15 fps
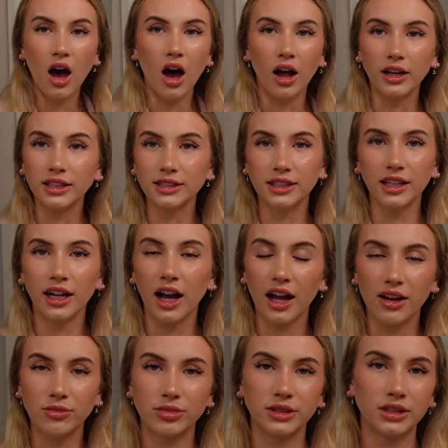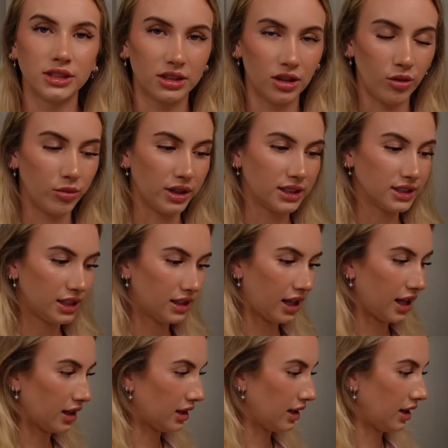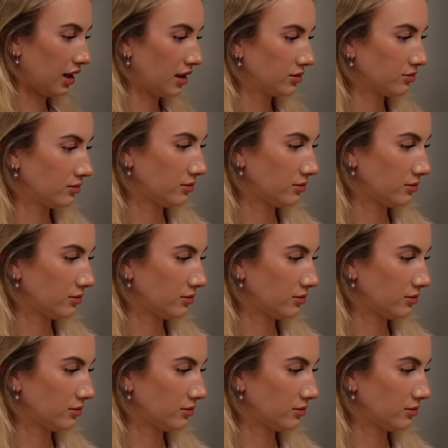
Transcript: Honestly, I've been so busy lately.